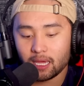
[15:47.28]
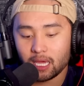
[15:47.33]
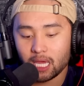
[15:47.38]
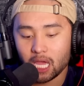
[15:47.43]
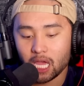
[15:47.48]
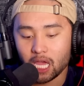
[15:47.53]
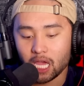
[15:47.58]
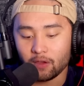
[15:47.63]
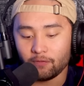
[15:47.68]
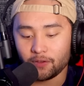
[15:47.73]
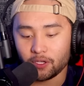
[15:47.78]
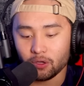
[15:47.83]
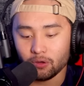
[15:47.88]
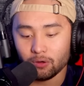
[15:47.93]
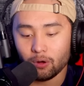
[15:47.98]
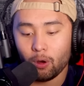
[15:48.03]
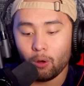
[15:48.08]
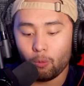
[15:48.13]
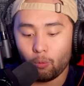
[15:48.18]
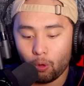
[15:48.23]
if you
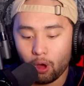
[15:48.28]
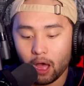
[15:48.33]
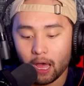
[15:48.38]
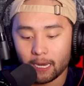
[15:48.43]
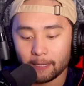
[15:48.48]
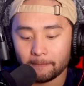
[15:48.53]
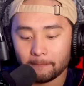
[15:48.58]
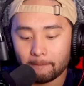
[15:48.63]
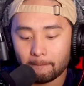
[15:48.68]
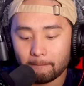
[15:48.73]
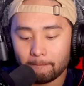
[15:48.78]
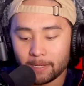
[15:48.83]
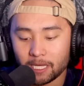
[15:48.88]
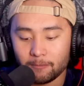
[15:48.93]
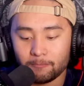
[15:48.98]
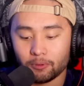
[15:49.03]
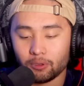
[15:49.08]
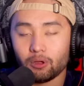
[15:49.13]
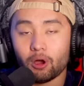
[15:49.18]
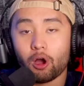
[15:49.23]
don't want
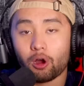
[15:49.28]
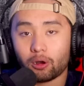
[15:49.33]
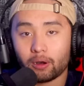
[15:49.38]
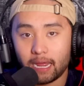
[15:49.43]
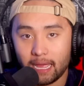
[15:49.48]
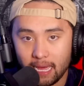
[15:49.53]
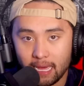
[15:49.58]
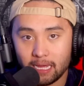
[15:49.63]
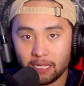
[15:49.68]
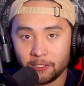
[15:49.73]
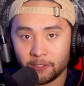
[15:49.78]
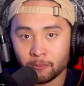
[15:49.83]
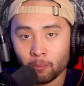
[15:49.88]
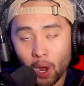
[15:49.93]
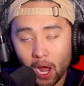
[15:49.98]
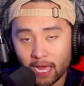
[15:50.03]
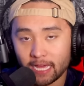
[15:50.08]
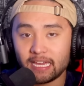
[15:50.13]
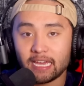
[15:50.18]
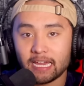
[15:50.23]
people our age,
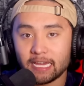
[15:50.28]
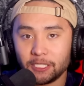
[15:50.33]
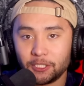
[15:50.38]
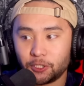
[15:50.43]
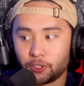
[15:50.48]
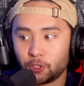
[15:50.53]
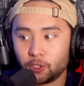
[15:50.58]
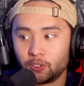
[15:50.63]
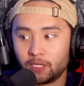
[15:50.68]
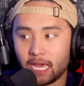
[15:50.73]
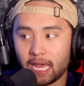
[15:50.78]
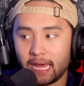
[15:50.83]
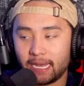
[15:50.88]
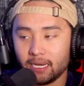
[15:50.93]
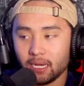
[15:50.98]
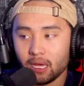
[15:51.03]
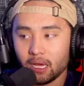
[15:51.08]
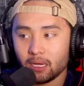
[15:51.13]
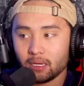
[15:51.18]
my age, to get